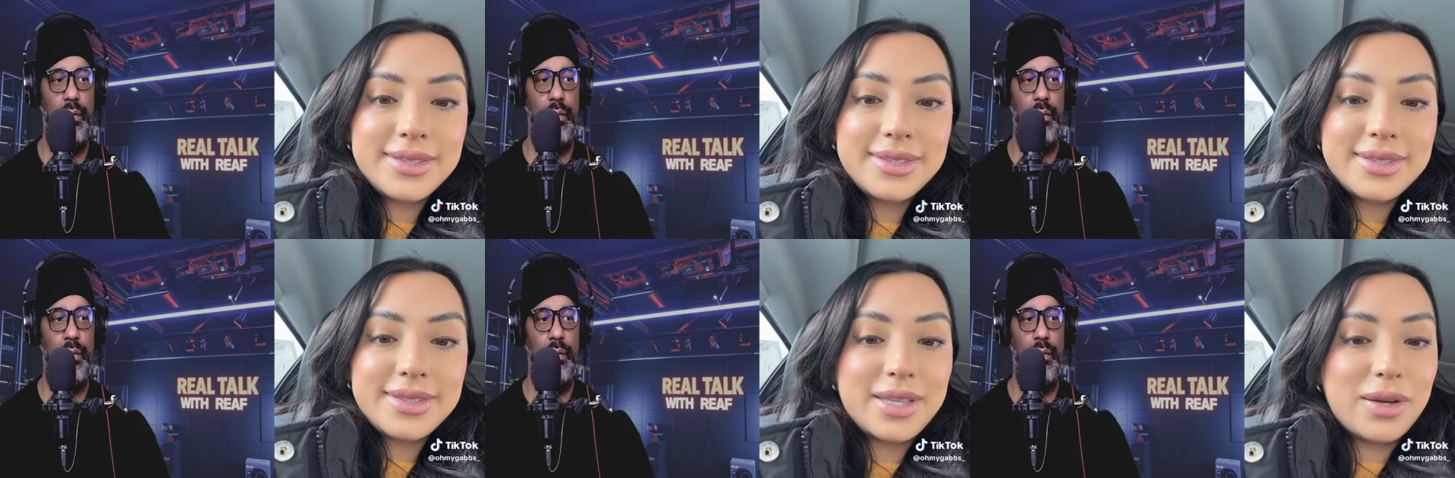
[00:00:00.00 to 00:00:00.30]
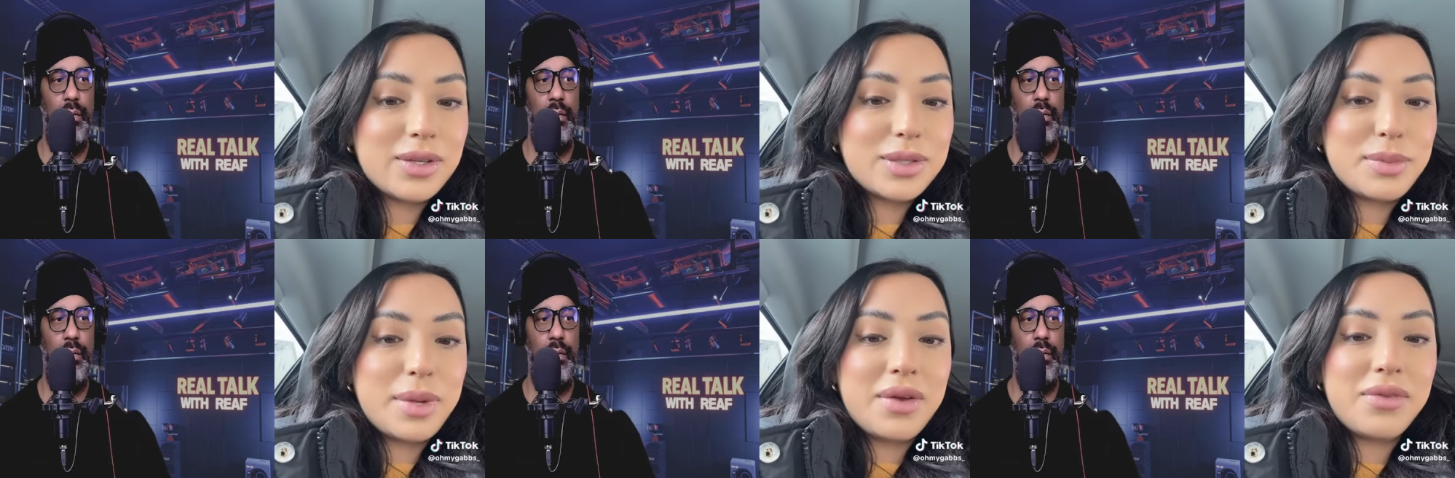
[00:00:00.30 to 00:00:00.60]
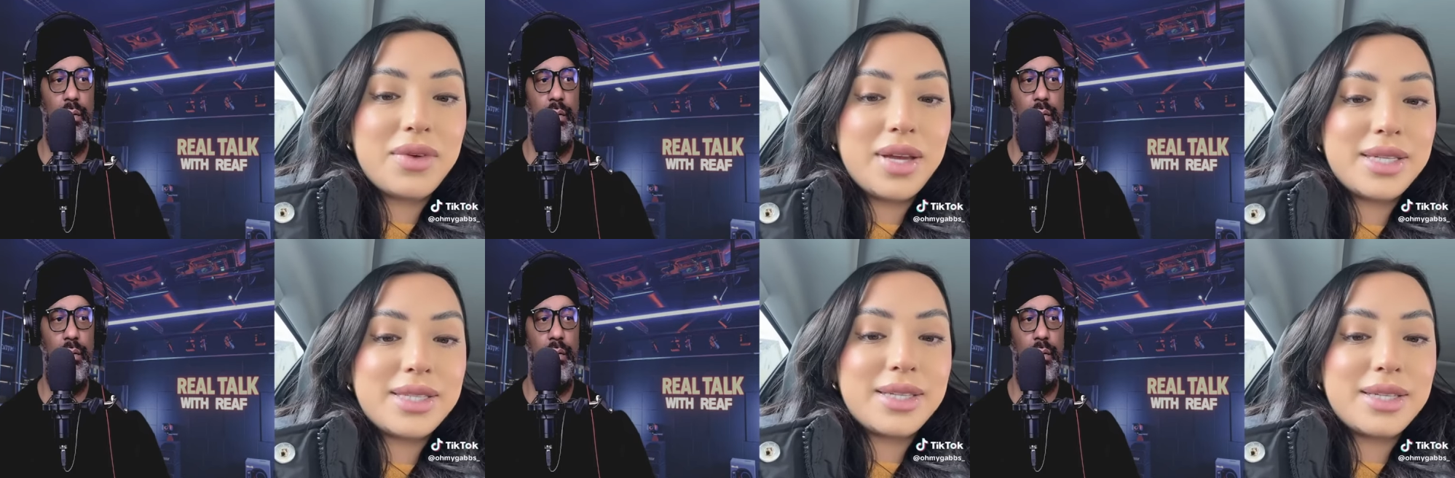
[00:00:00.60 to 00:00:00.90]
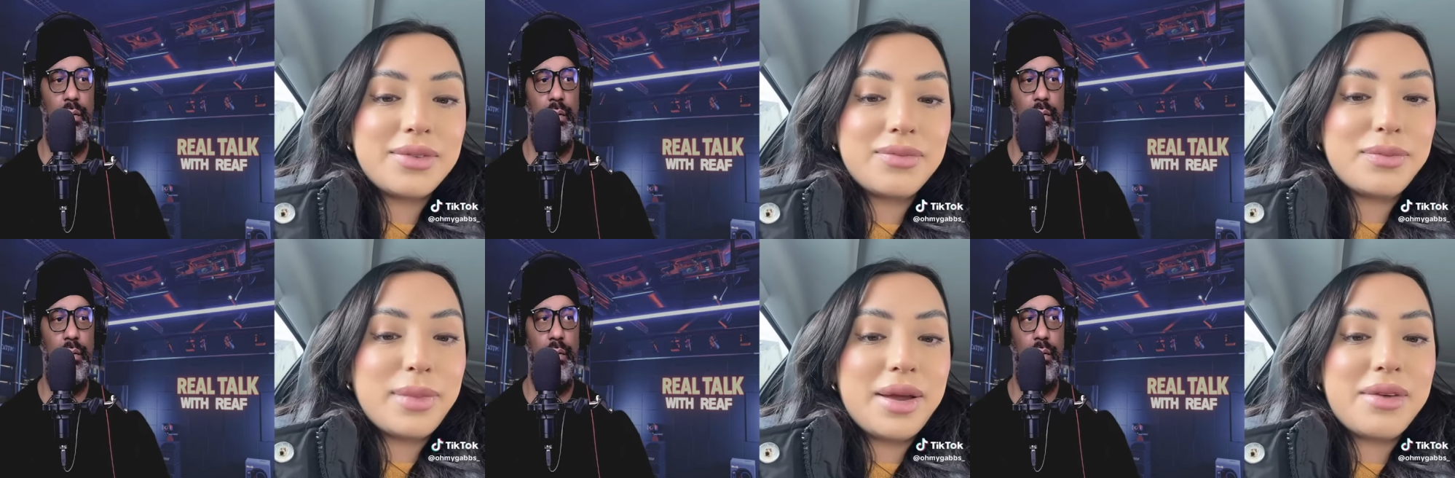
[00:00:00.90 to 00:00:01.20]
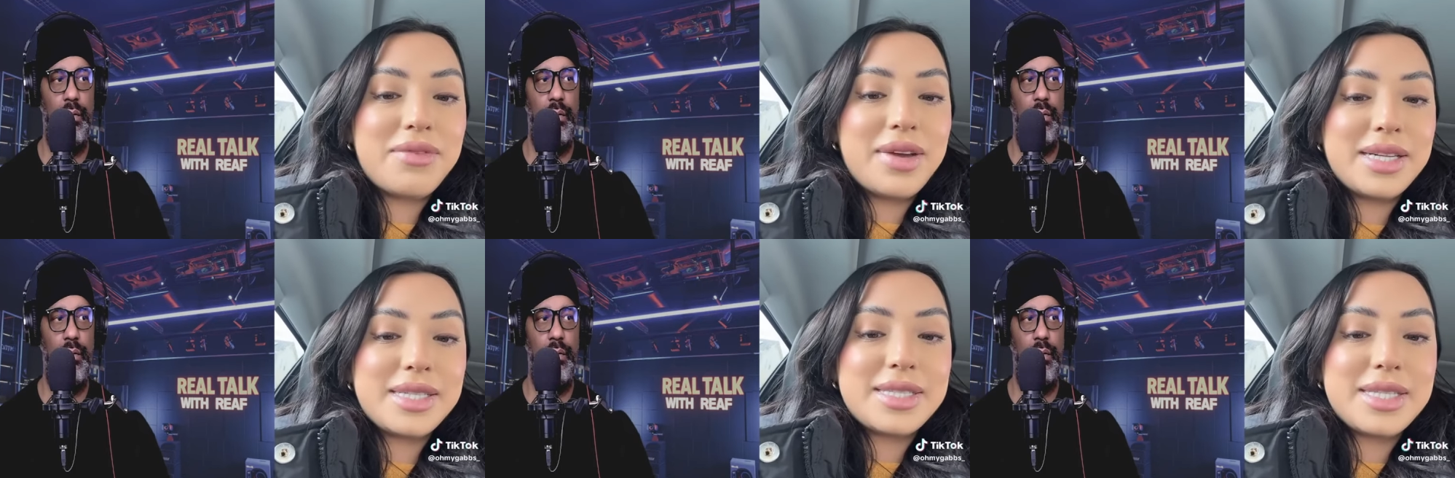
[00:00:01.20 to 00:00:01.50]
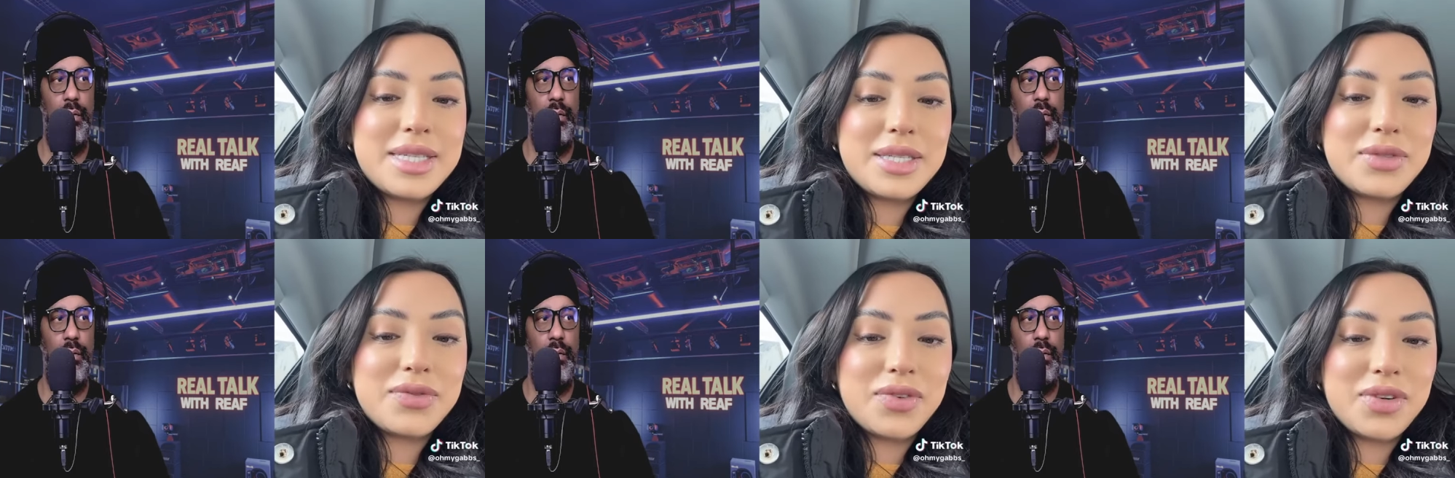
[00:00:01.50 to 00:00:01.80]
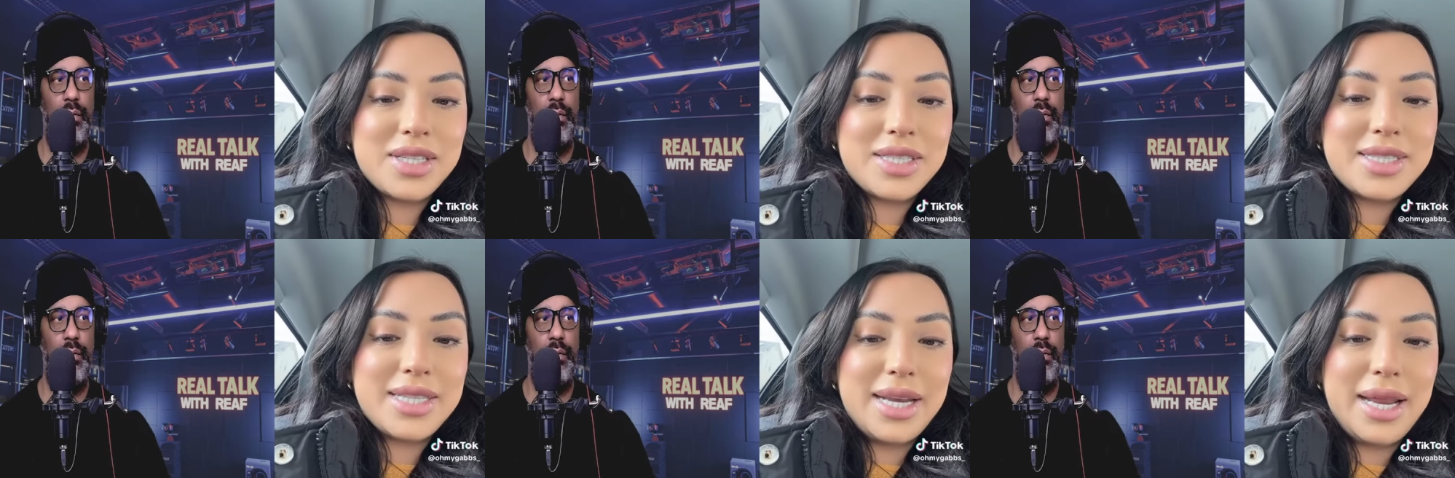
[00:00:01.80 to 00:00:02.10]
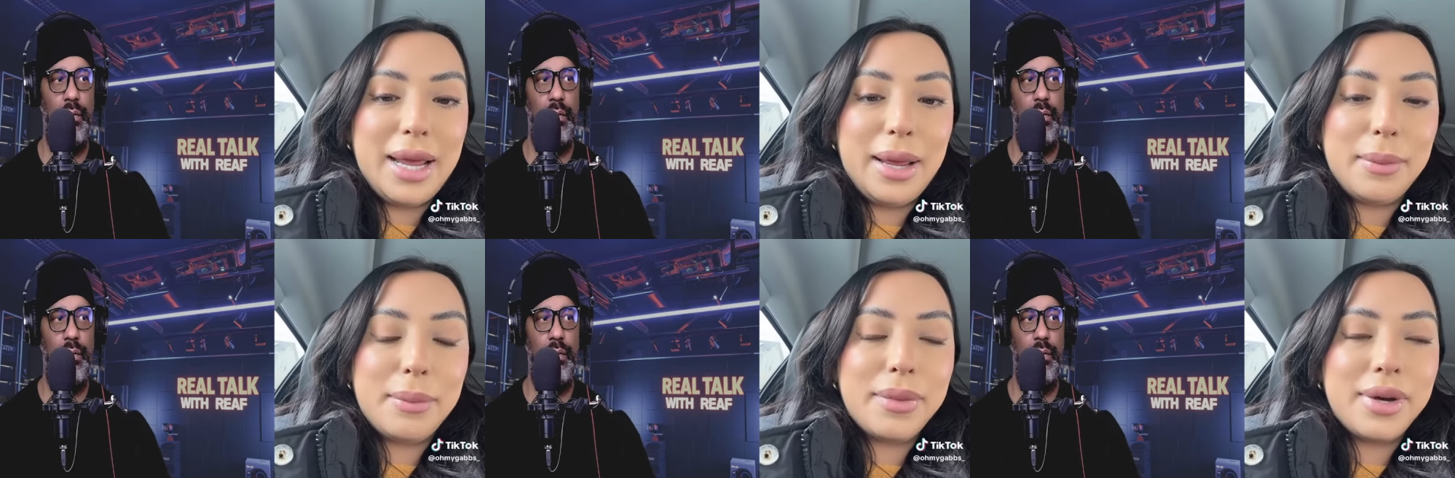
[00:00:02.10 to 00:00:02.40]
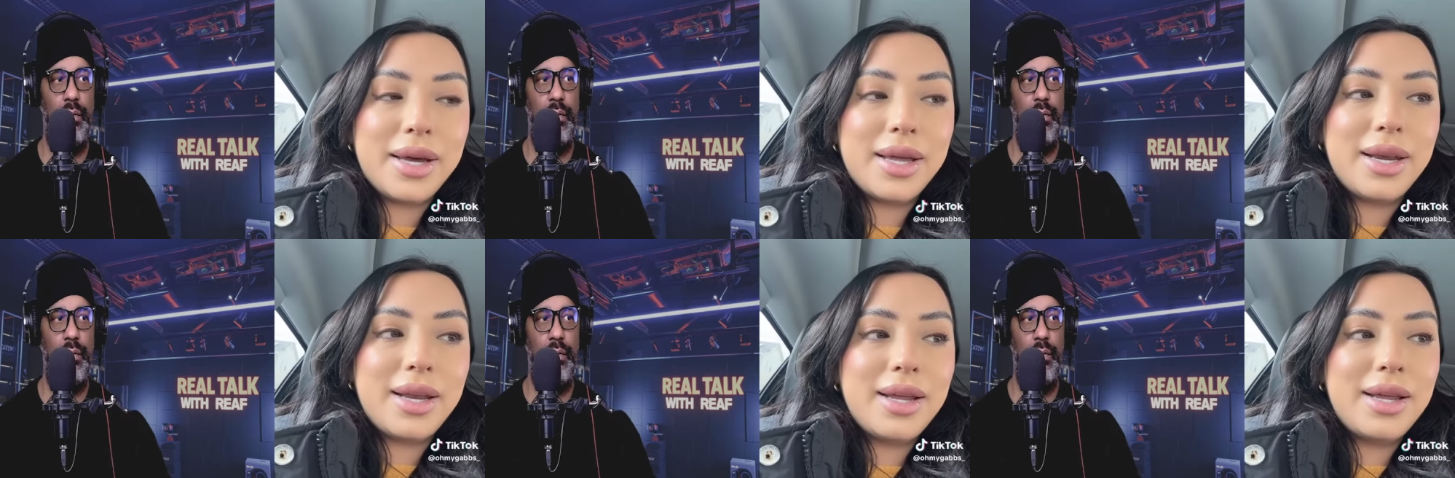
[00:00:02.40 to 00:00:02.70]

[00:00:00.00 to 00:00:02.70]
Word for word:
Speaker 1: That was my venting for today, but